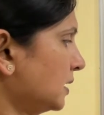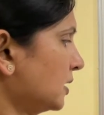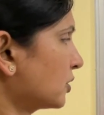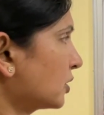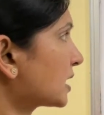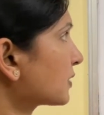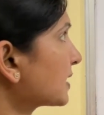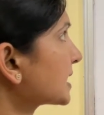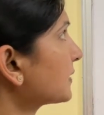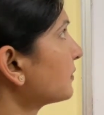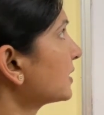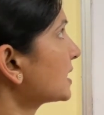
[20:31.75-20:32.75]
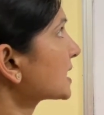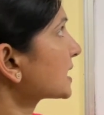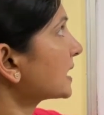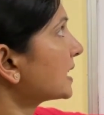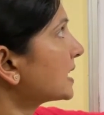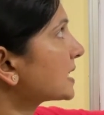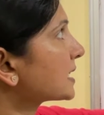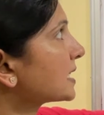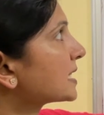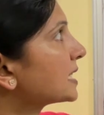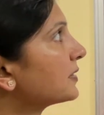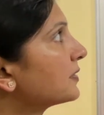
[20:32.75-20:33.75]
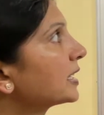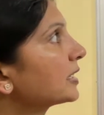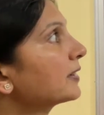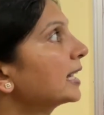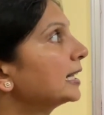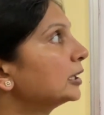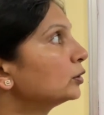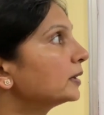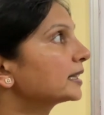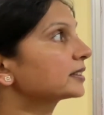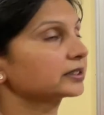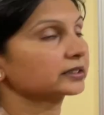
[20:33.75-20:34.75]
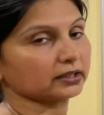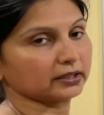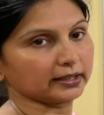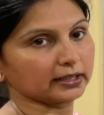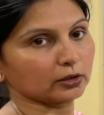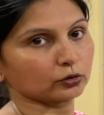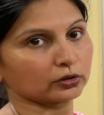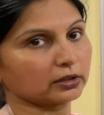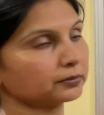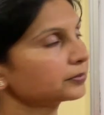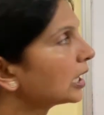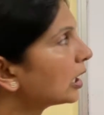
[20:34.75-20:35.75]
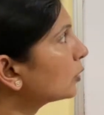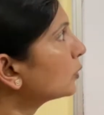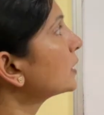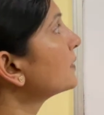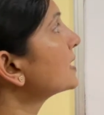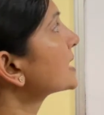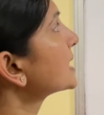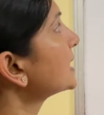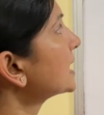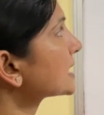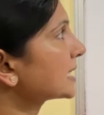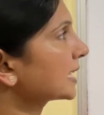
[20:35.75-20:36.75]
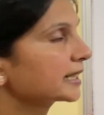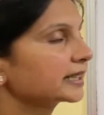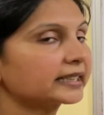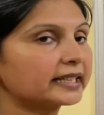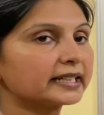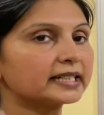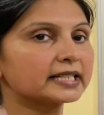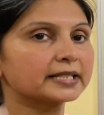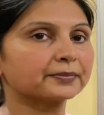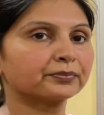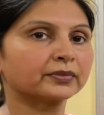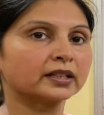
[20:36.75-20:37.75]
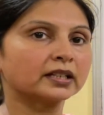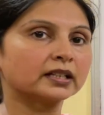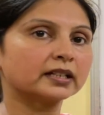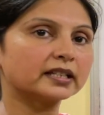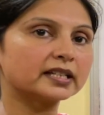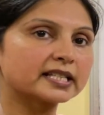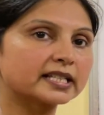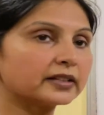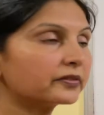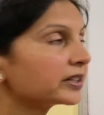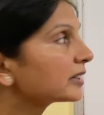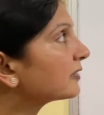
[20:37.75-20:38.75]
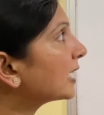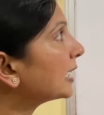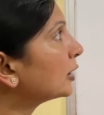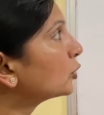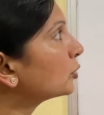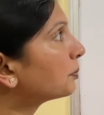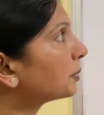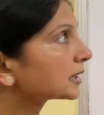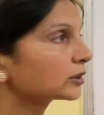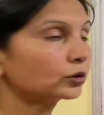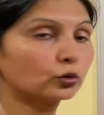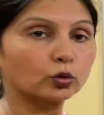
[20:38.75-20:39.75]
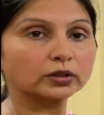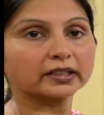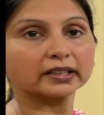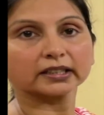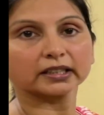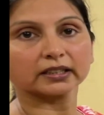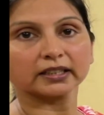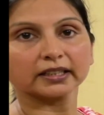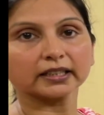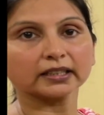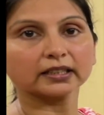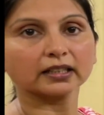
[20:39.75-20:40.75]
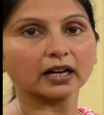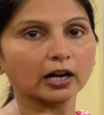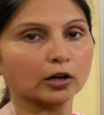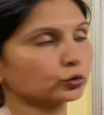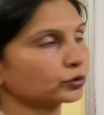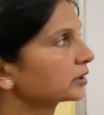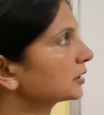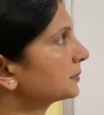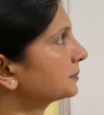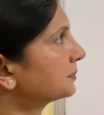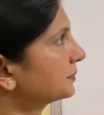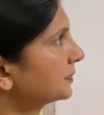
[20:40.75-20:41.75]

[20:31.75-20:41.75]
So this was the first case, receiving value and returning outcome. Now we will see the second case, receiving value but not returning outcome.